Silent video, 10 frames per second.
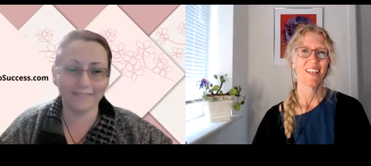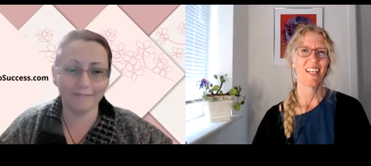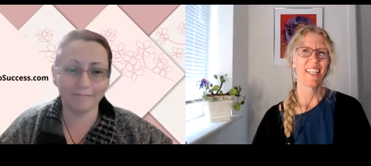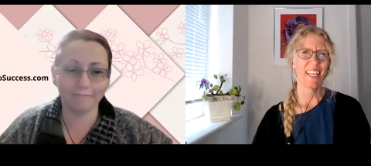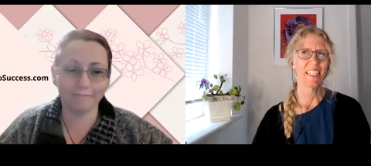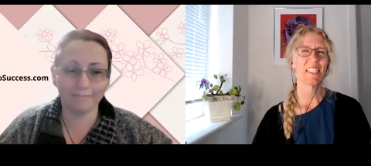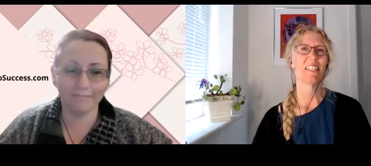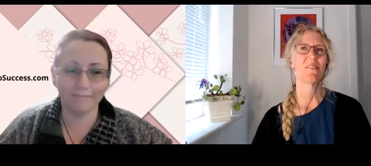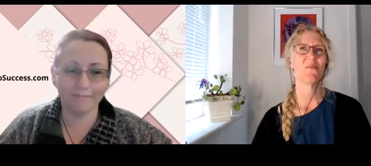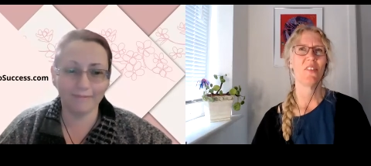Speaker 1: I like
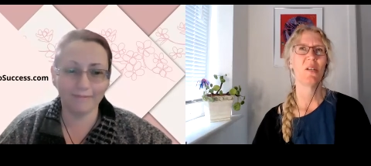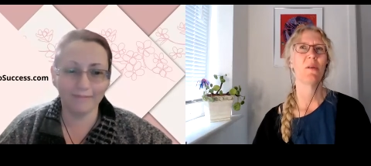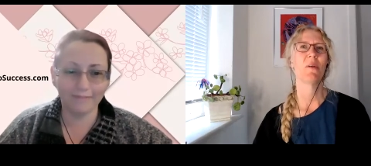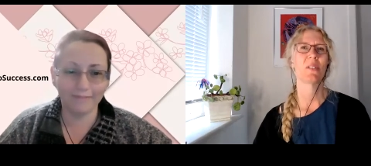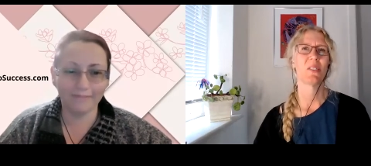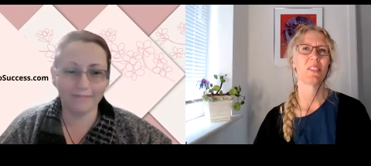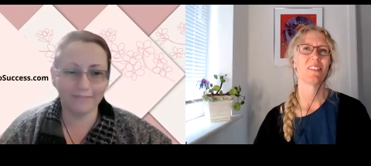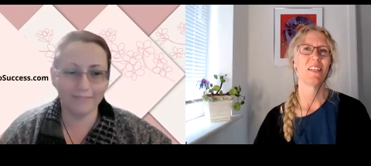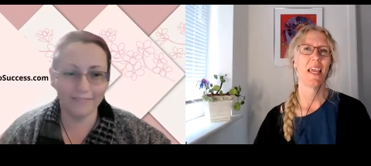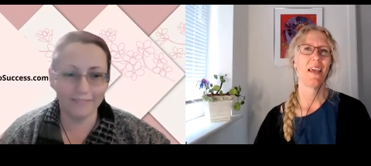that very much.
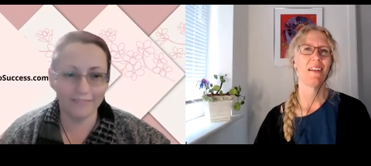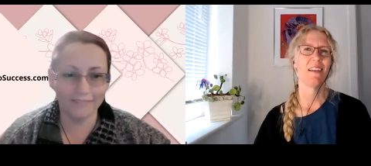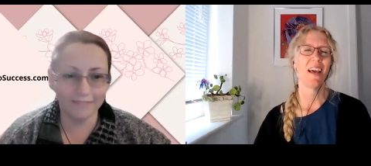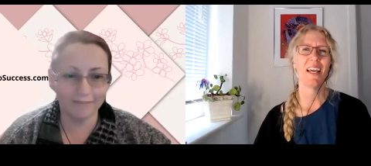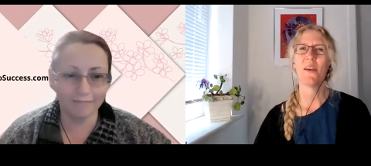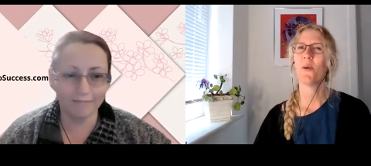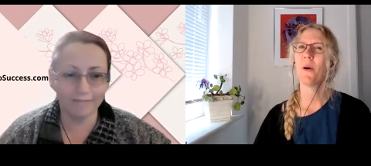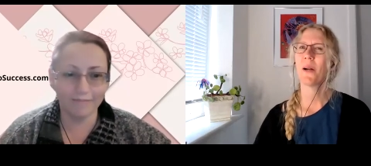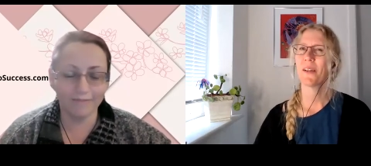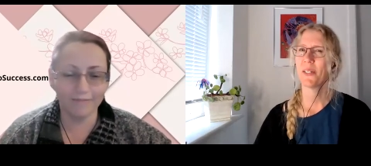And I hope
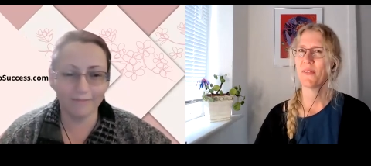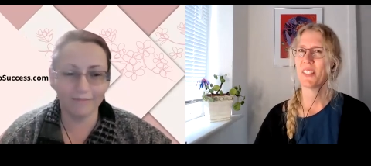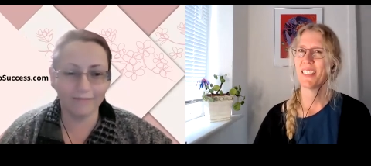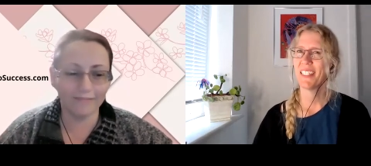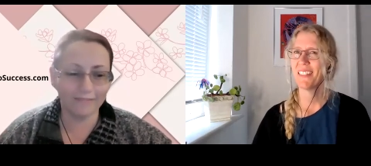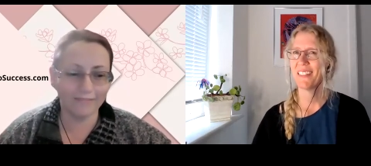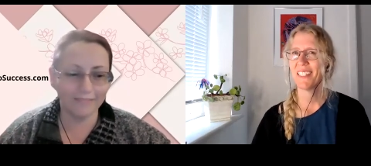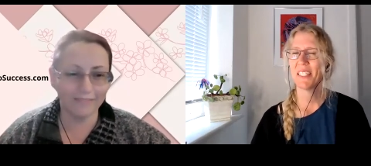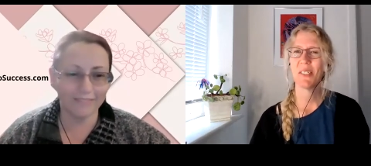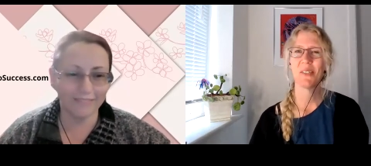our conversation
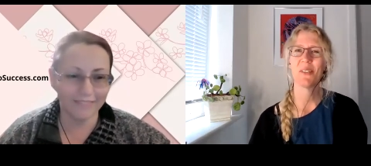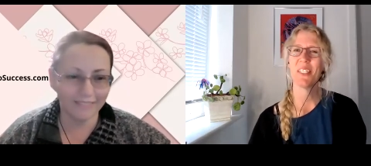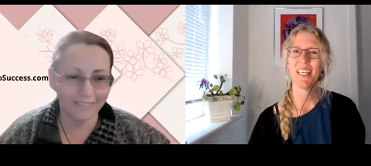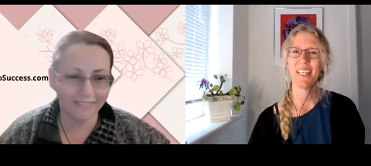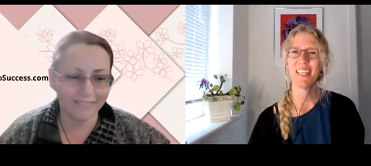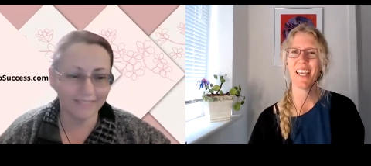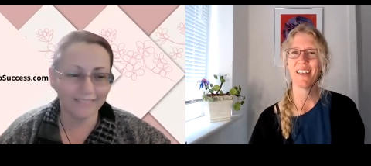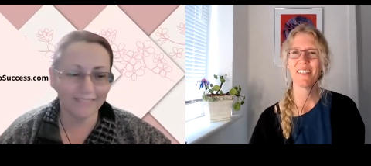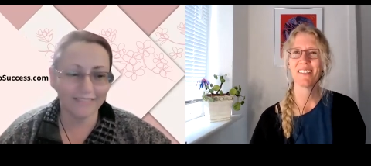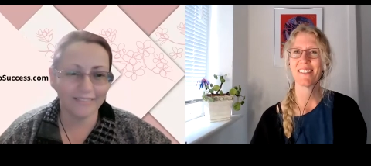here today
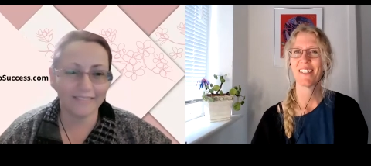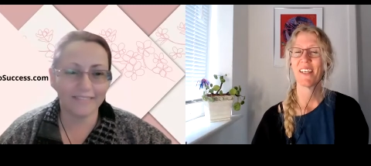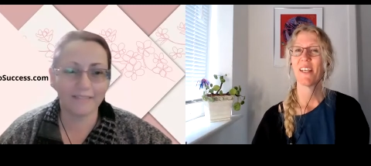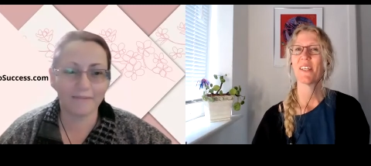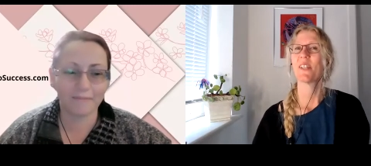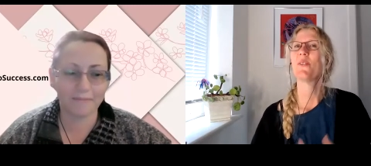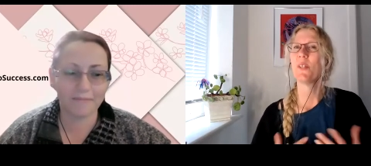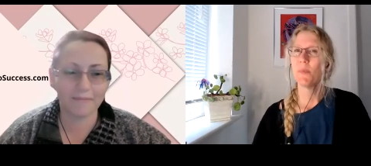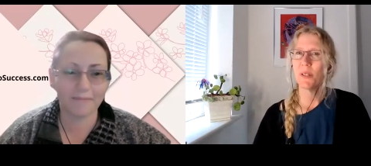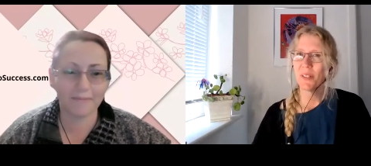has
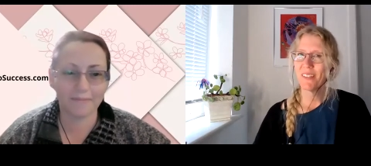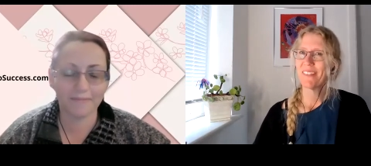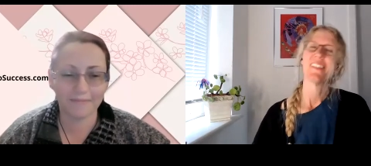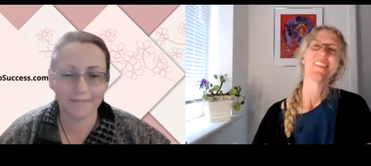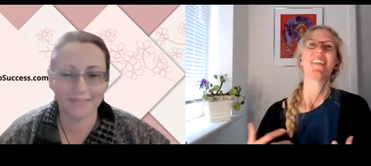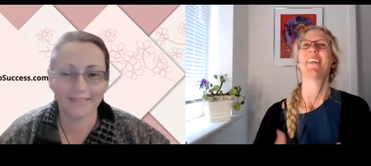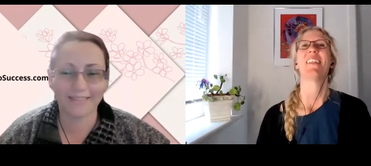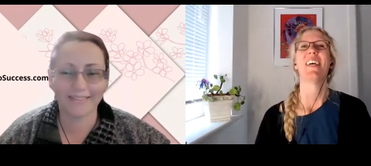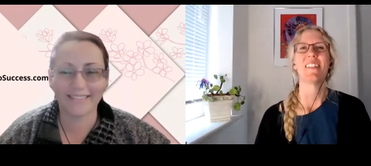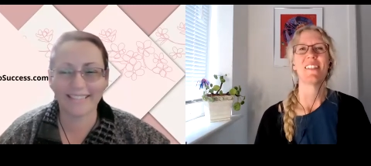contributed
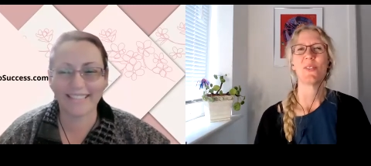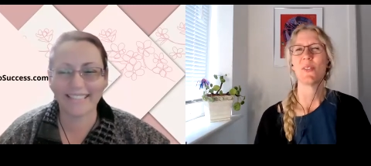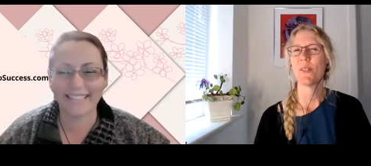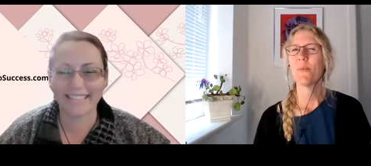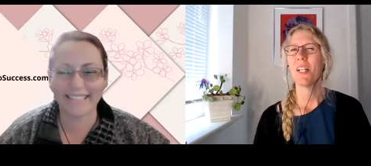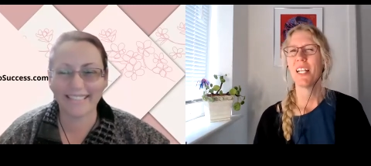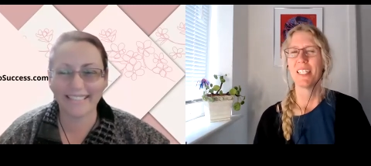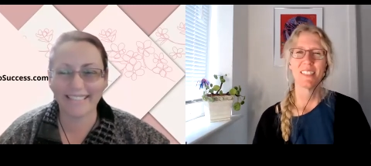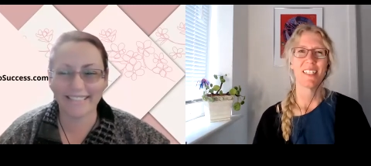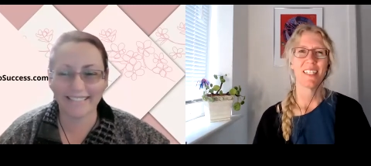that there's someone
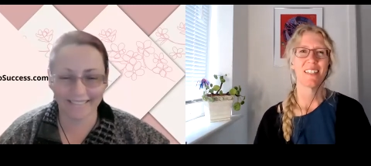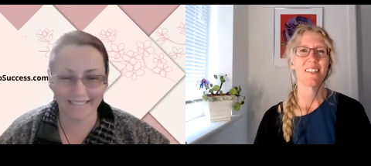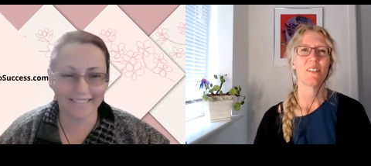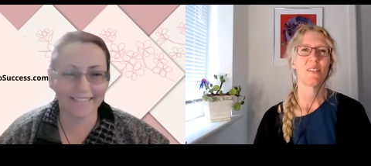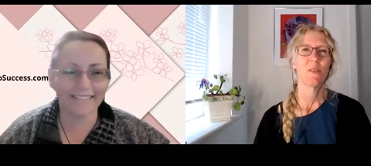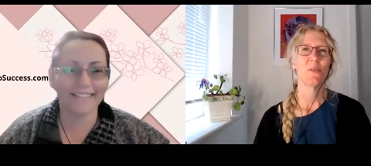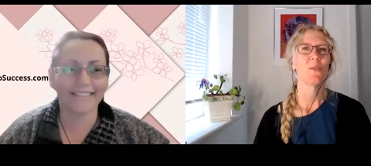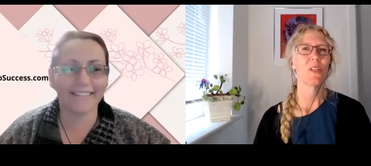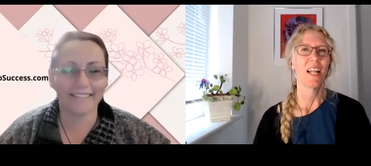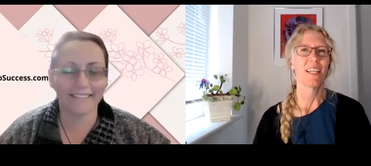listening
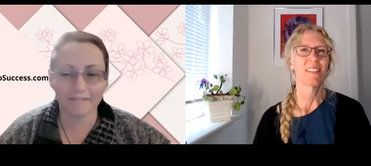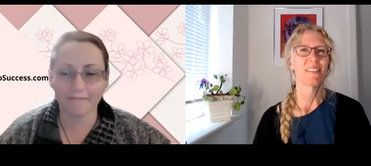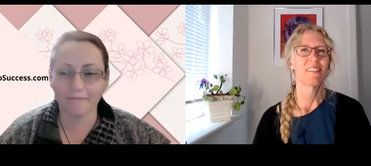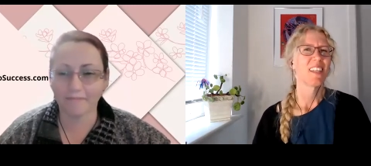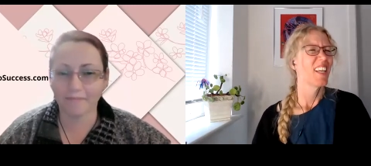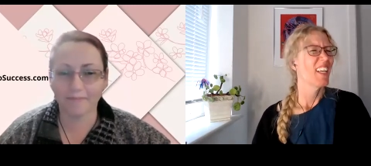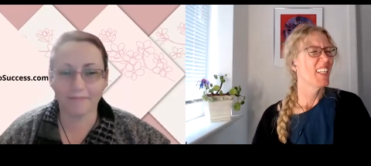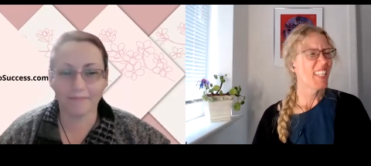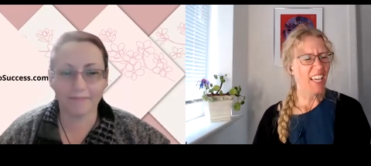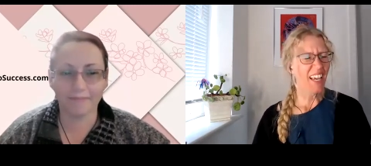who's like,
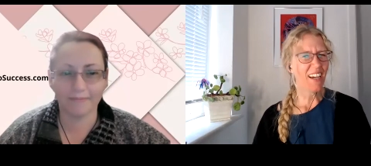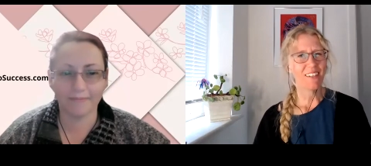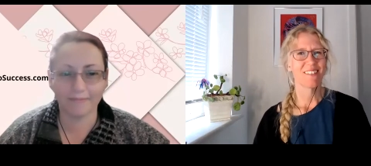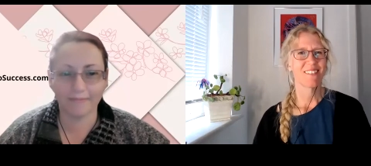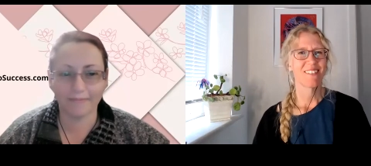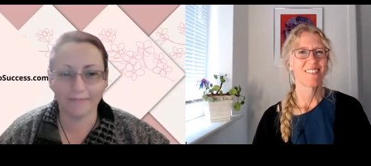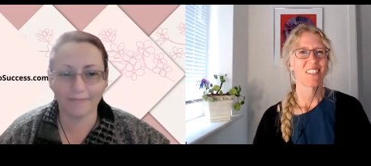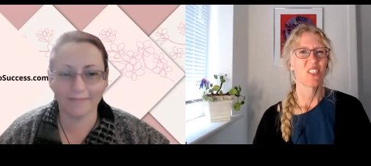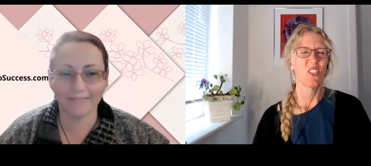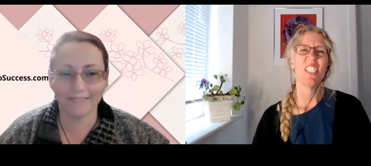yeah,
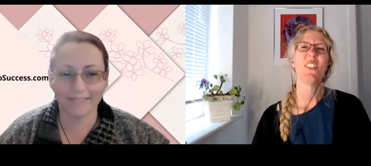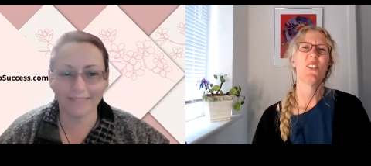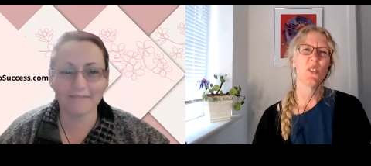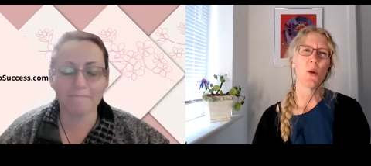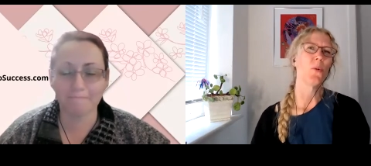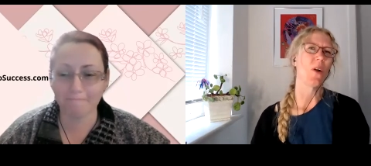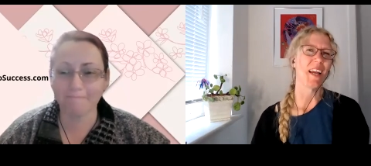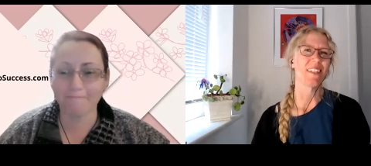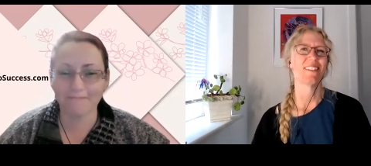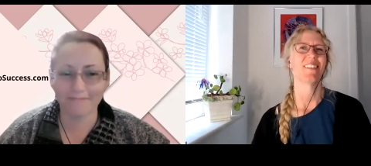she's so
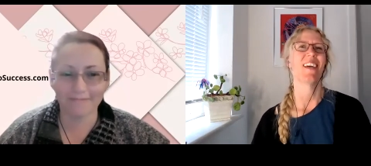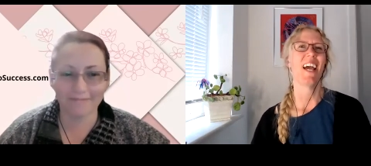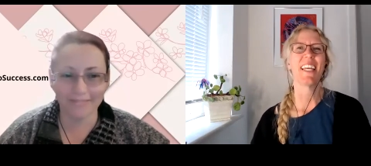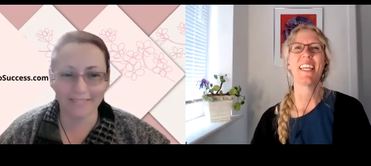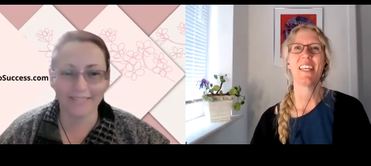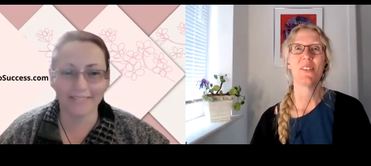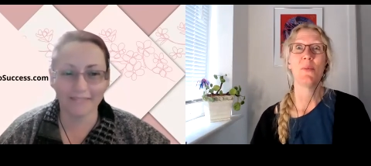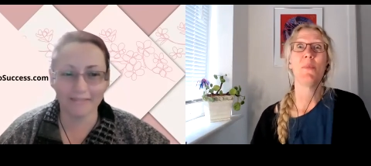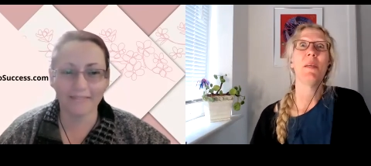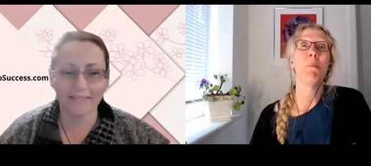right. I get
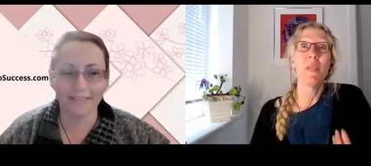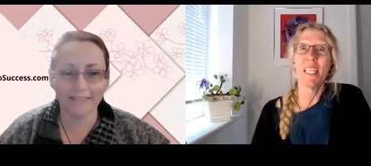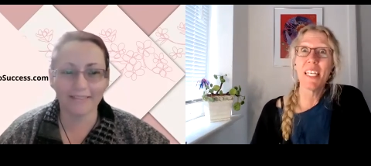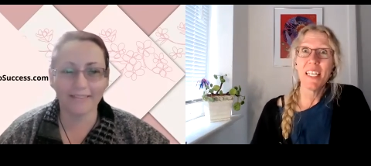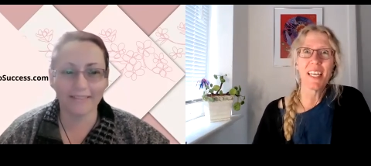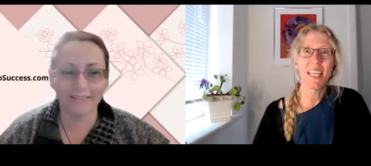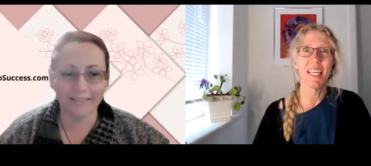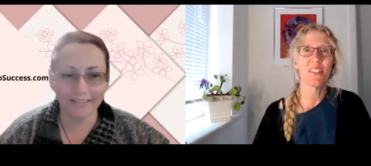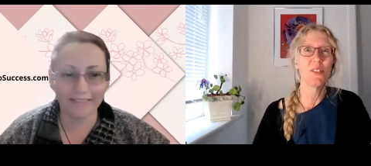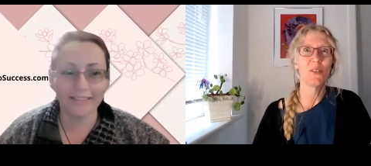to be me. I
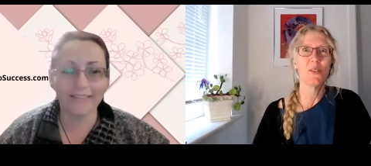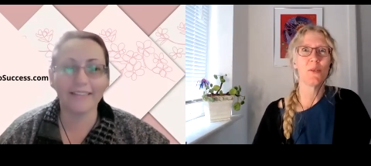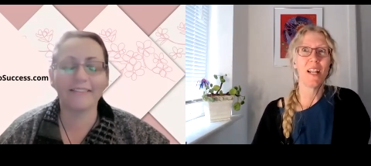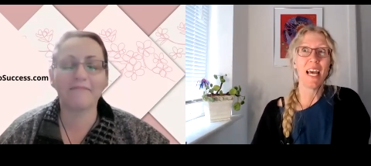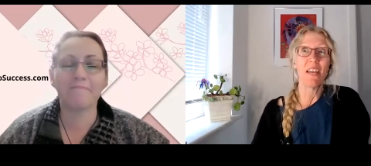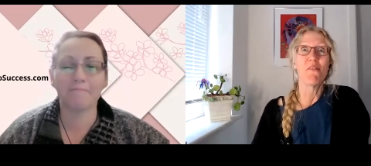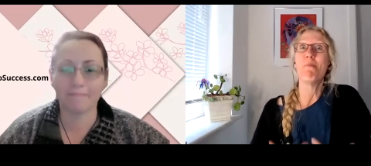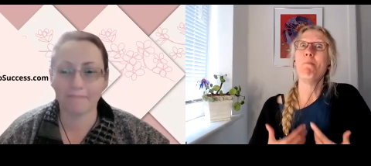get to do life